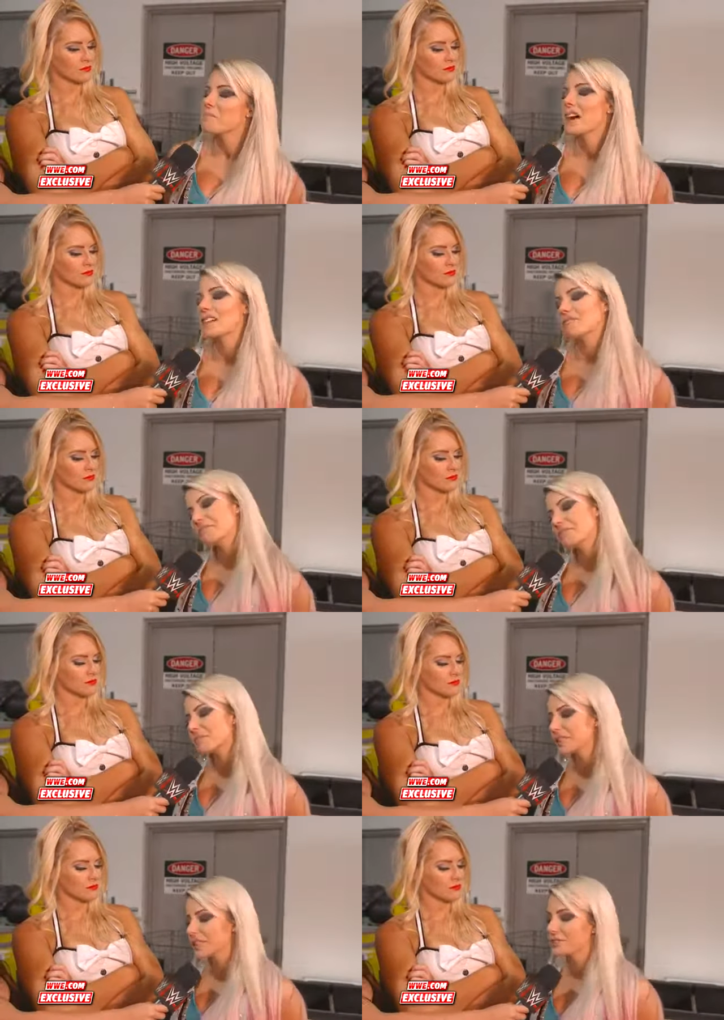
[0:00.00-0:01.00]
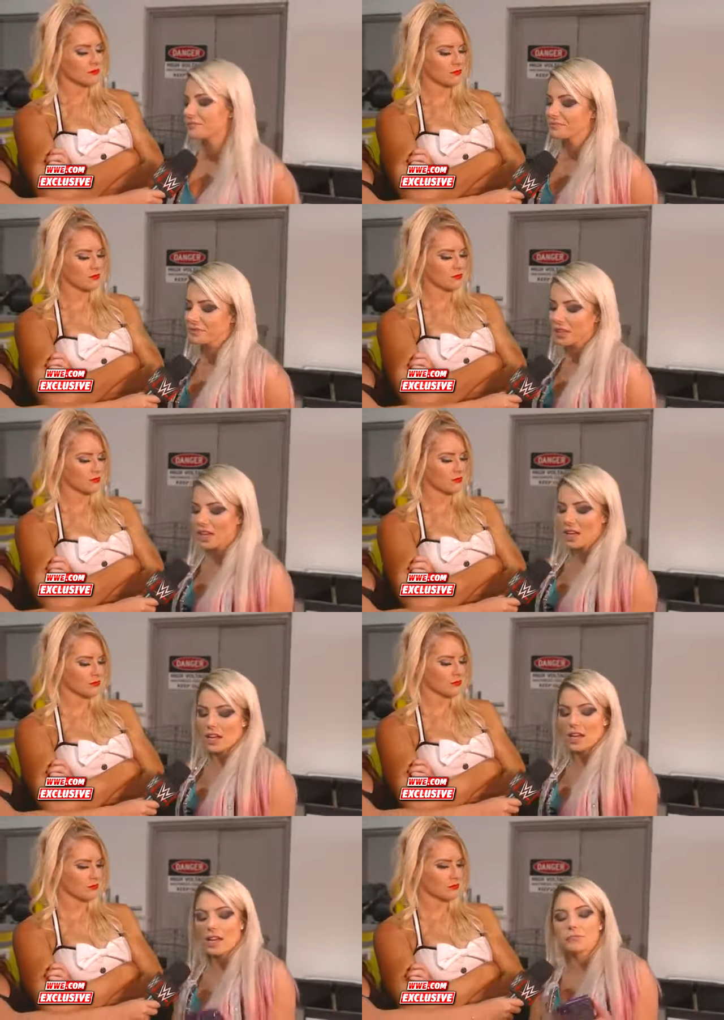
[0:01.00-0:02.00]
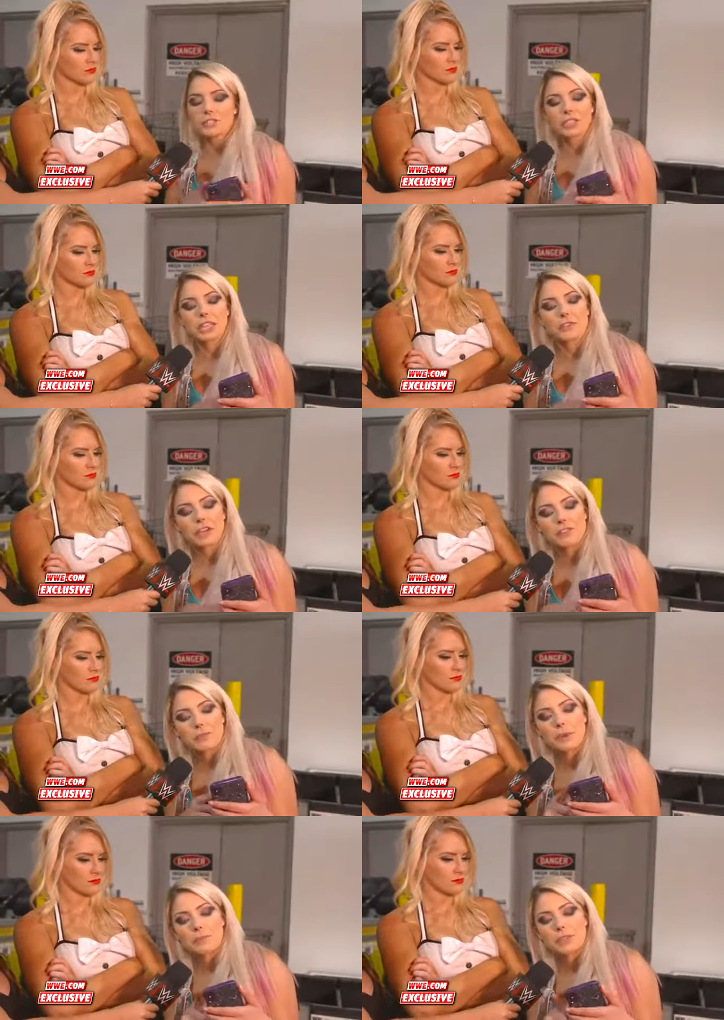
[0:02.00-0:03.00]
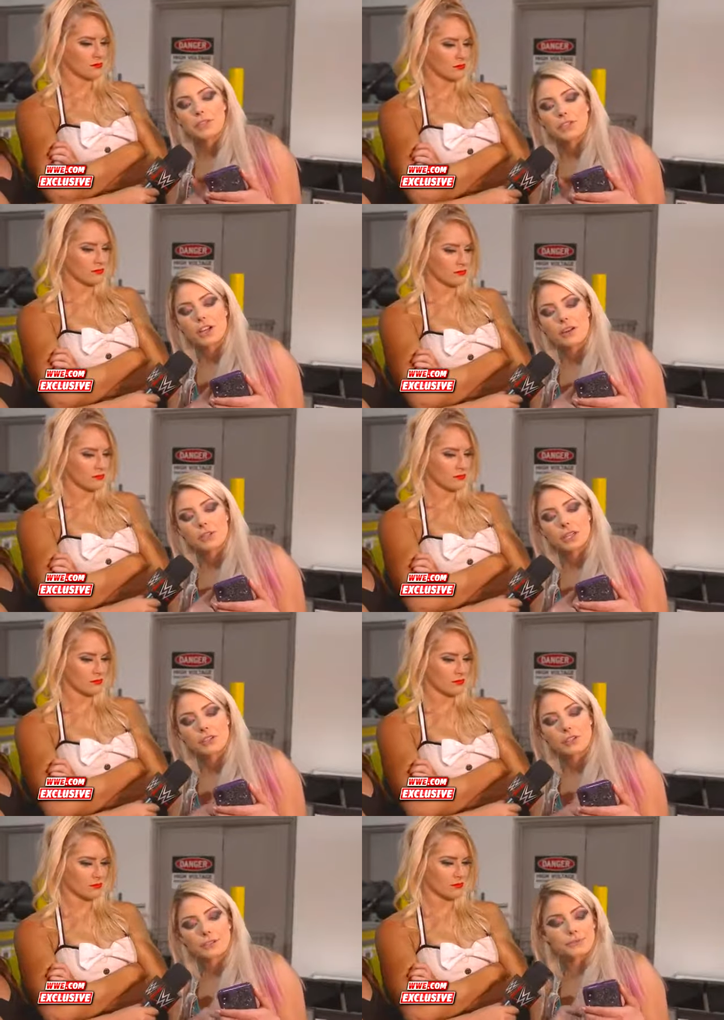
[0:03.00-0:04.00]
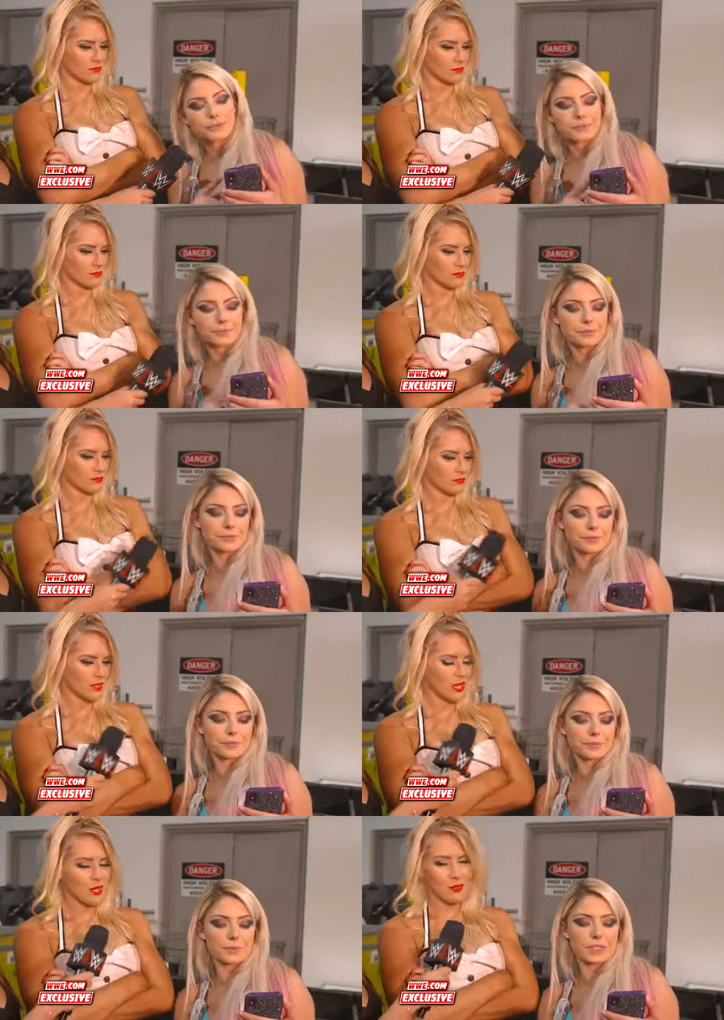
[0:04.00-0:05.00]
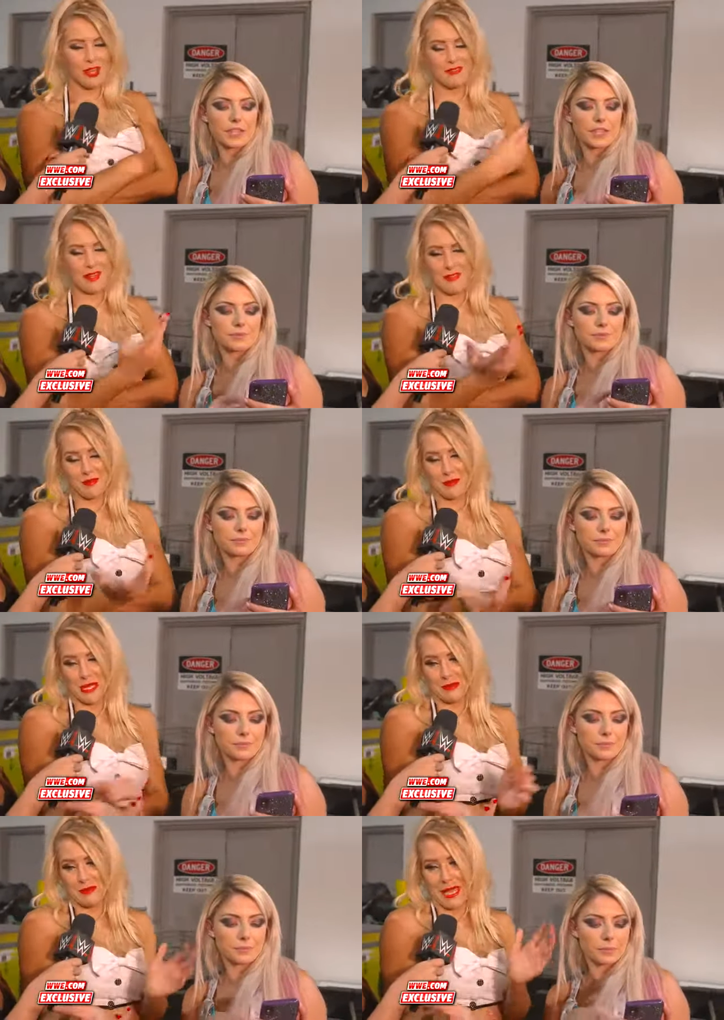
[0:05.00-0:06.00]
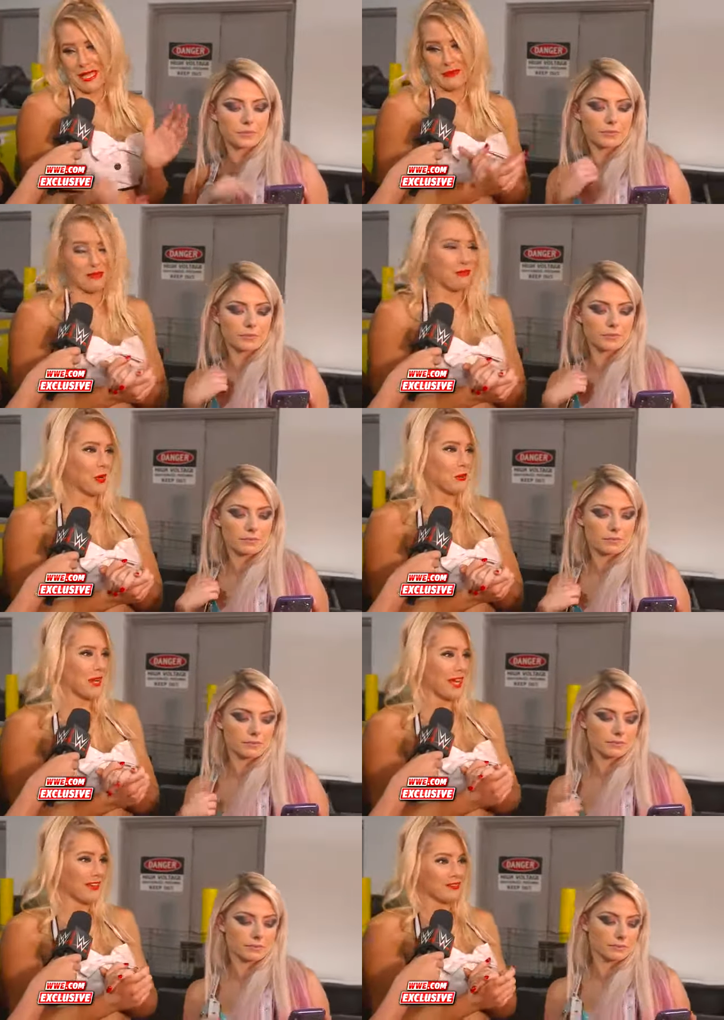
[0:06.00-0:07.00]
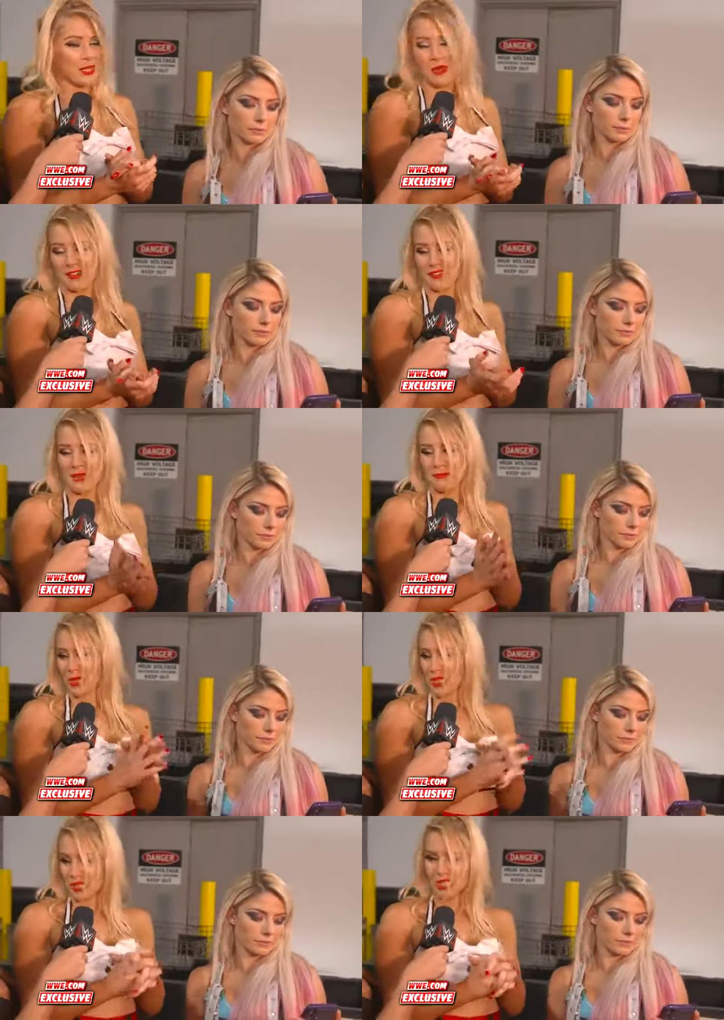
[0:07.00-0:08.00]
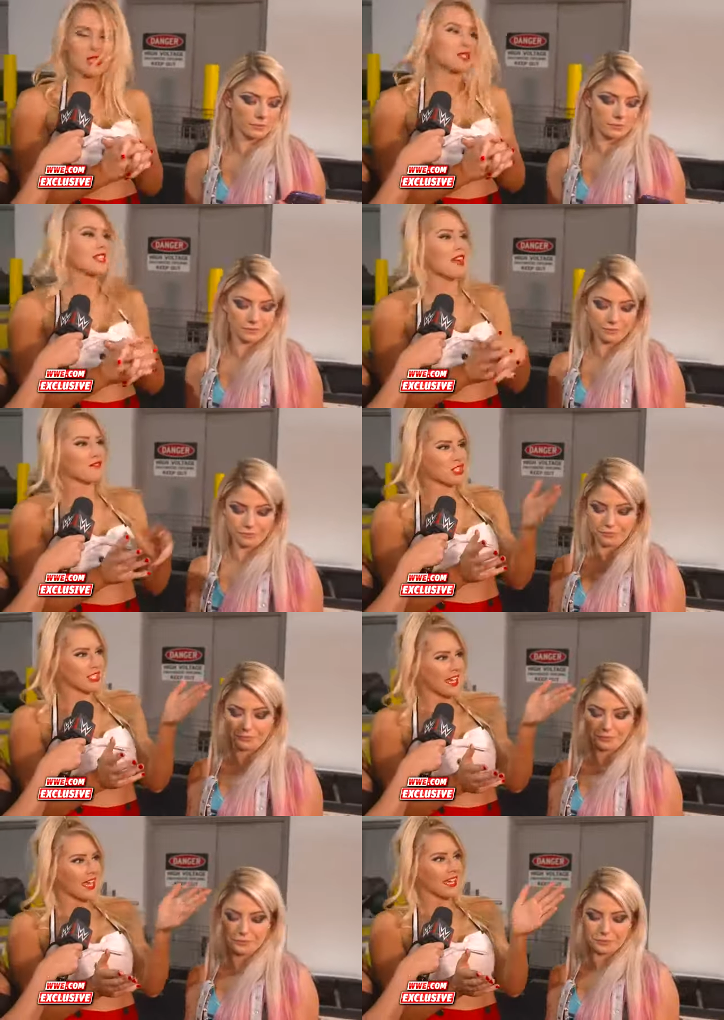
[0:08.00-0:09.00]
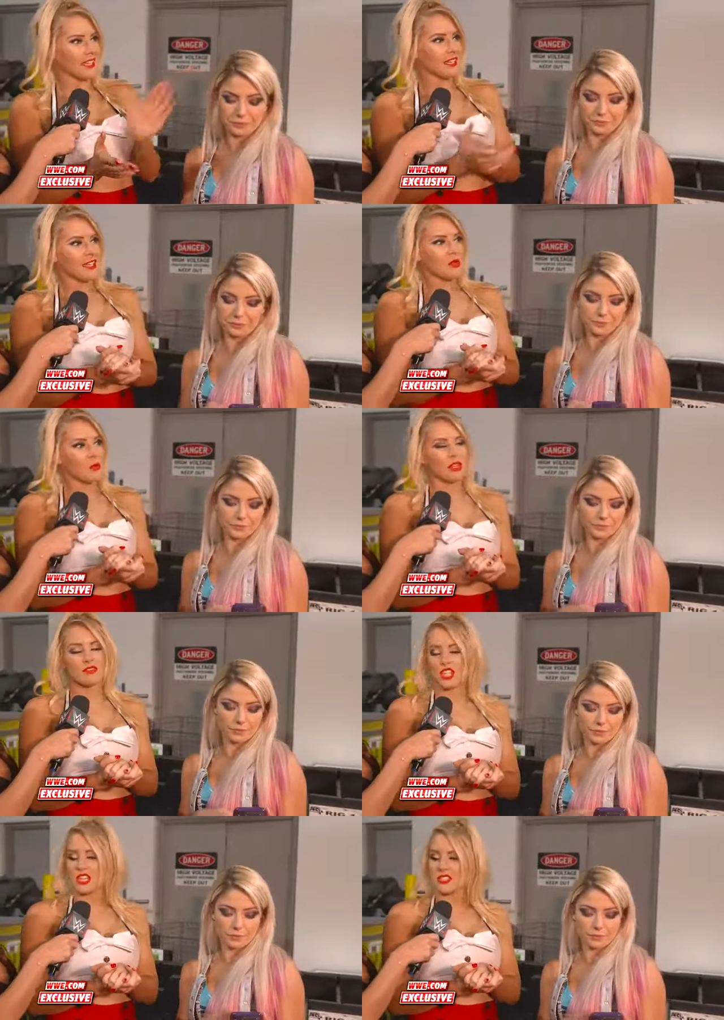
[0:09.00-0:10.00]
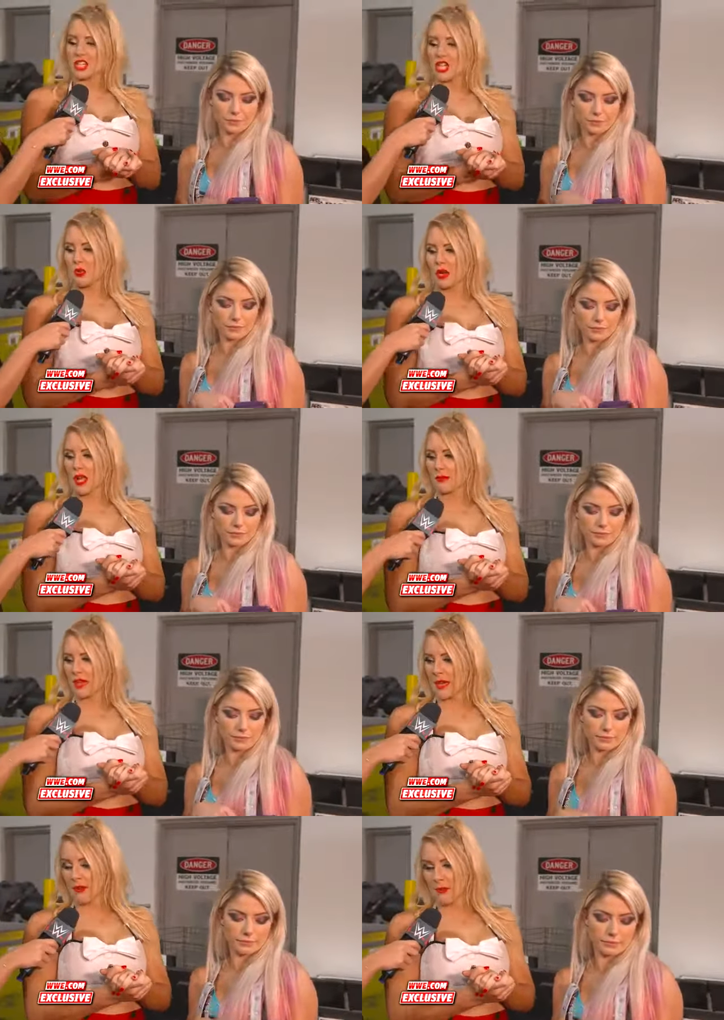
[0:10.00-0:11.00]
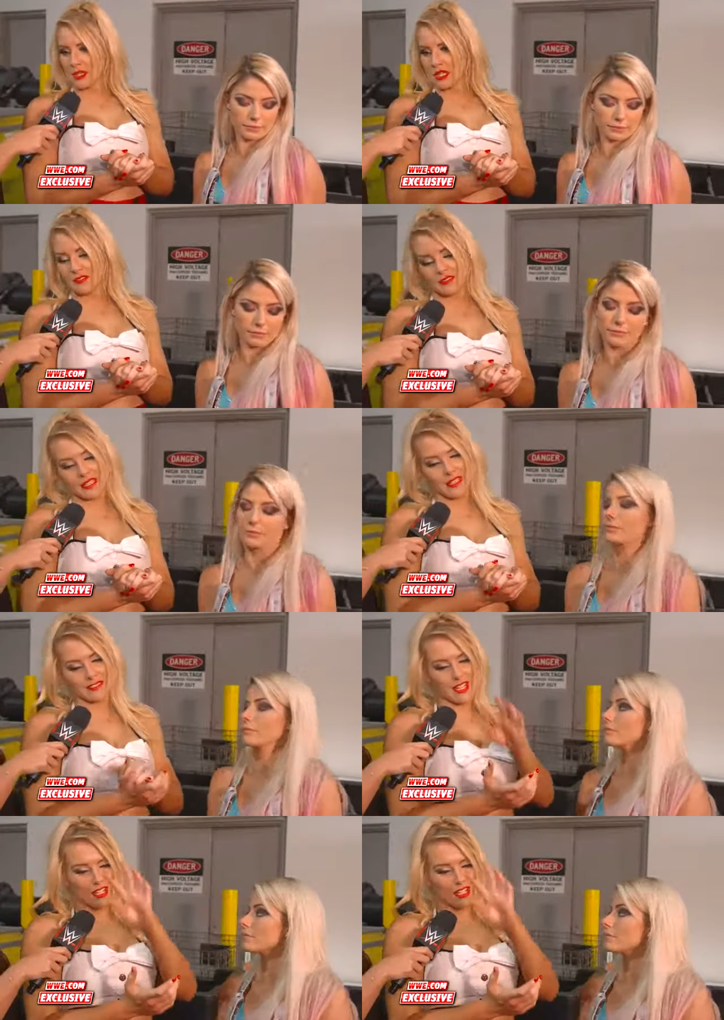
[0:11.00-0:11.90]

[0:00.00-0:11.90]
Speaker 1: But, you know, just getting ready for my beauty shot when I do. Well, I've never beaten
Speaker 2: Becky before, but I know I've came pretty close. And after tonight, well, if she doesn't know what I'm capable of, then